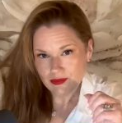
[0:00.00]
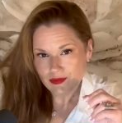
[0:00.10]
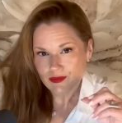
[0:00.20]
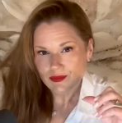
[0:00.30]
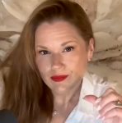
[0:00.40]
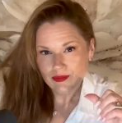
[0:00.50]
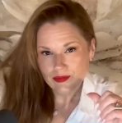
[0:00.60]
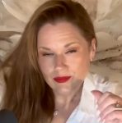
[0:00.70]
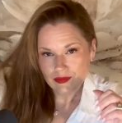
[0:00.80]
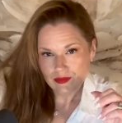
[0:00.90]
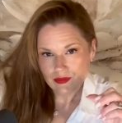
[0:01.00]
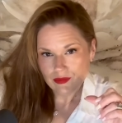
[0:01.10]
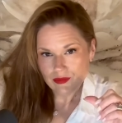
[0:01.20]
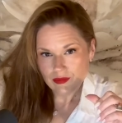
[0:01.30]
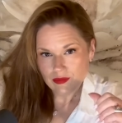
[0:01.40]

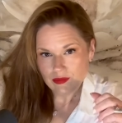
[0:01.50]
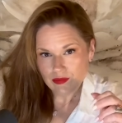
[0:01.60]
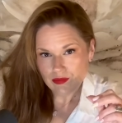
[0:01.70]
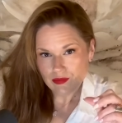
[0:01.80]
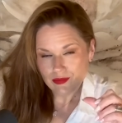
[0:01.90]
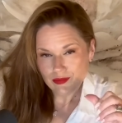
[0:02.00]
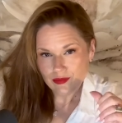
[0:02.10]
(no one is talking)